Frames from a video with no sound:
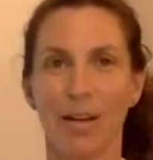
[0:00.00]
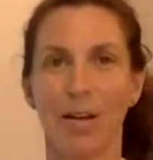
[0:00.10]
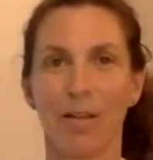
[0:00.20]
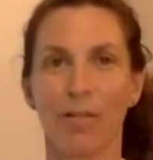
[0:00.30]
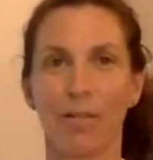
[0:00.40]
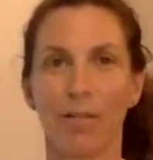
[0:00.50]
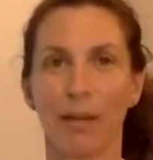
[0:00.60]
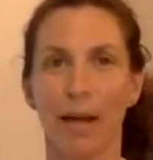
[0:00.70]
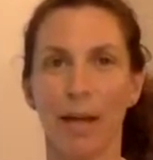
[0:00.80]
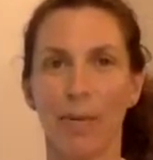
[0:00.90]
call
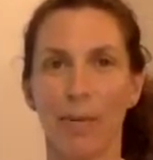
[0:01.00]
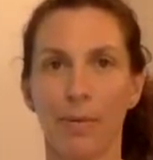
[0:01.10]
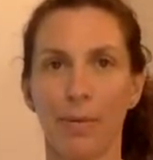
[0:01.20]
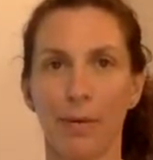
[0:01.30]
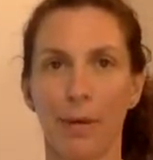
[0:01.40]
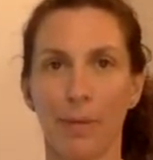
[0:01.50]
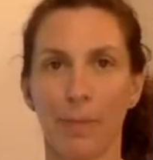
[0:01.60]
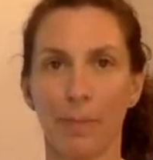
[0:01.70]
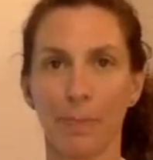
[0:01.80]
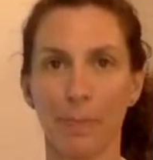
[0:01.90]
for apple um,
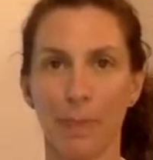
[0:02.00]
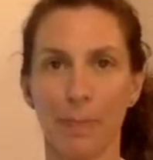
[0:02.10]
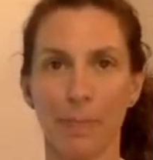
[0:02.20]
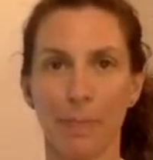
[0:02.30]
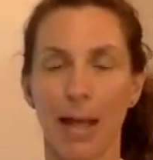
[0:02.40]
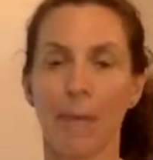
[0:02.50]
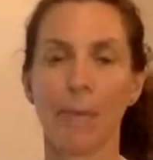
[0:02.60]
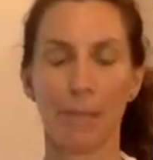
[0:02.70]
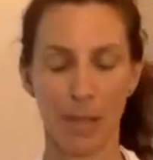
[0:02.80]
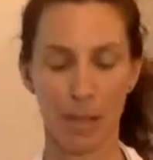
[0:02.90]
the
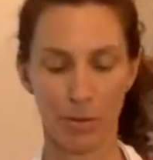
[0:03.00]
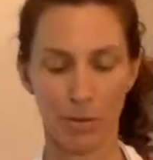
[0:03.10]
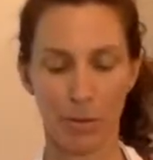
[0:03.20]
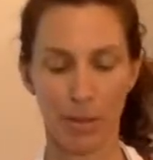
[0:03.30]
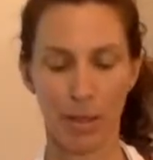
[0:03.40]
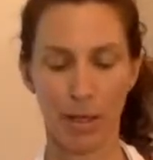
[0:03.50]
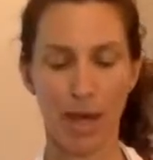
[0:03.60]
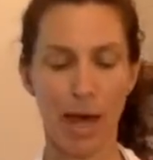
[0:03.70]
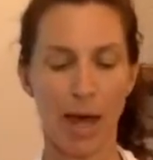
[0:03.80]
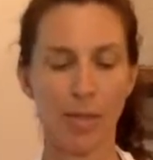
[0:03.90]
apple peel to go in.
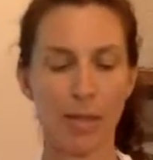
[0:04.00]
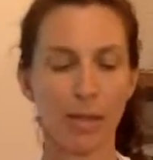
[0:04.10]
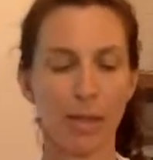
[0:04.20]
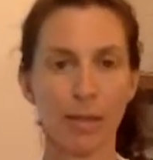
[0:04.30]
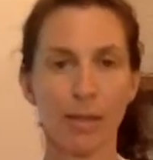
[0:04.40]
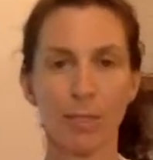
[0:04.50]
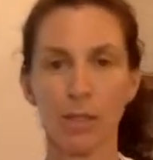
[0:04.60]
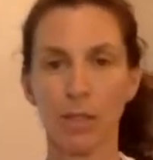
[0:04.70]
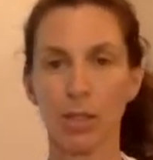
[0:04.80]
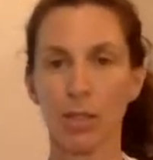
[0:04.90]
And then the next step
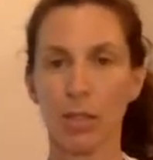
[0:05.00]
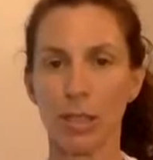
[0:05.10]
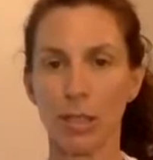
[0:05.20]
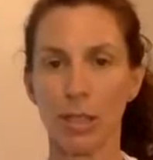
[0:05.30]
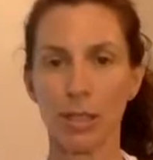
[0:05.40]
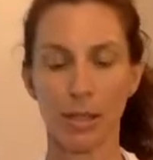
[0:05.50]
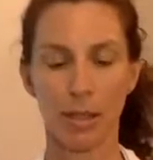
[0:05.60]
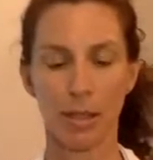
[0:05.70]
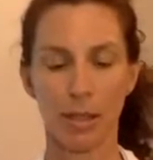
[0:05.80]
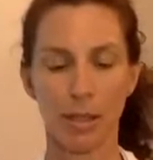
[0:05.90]
is just to slice
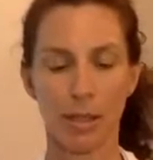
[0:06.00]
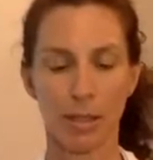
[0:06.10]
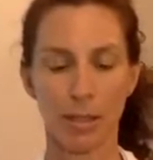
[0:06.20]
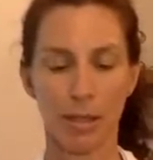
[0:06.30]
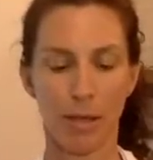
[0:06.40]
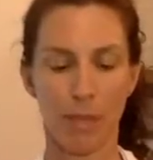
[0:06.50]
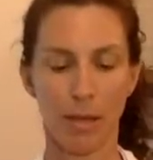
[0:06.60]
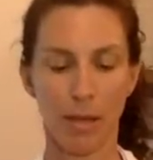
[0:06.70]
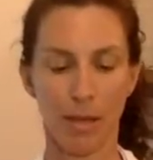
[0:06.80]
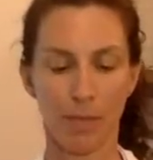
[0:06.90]
these up and
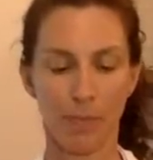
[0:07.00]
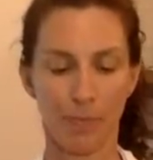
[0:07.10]
down